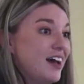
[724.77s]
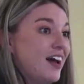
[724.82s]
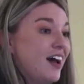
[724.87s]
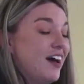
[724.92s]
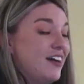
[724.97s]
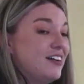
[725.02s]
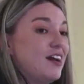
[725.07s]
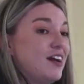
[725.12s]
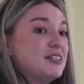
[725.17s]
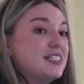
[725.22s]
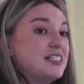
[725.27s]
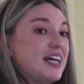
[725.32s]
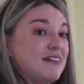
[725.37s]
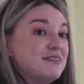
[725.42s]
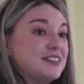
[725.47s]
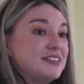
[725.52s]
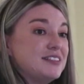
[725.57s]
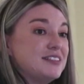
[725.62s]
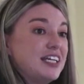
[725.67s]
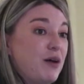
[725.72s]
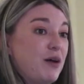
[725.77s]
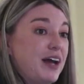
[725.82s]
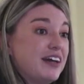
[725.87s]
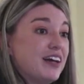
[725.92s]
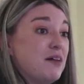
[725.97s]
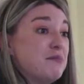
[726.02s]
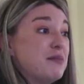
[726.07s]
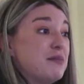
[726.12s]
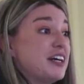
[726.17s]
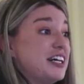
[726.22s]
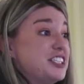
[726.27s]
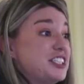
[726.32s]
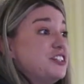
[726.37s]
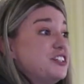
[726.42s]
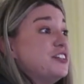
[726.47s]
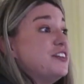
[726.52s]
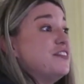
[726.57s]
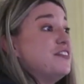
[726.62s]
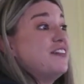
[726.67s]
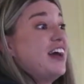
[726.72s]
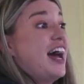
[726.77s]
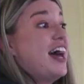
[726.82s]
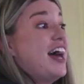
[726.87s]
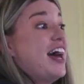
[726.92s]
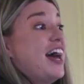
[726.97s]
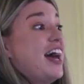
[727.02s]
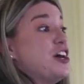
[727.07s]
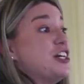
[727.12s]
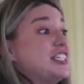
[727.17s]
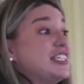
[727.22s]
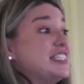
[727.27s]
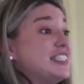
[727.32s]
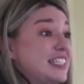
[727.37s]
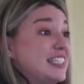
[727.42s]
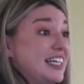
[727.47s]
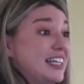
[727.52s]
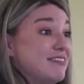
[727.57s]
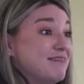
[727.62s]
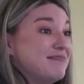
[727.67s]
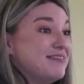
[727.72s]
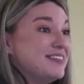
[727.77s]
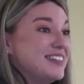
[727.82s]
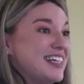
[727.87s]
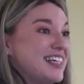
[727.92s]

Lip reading: and the number of times that you wake up because you've got urgency.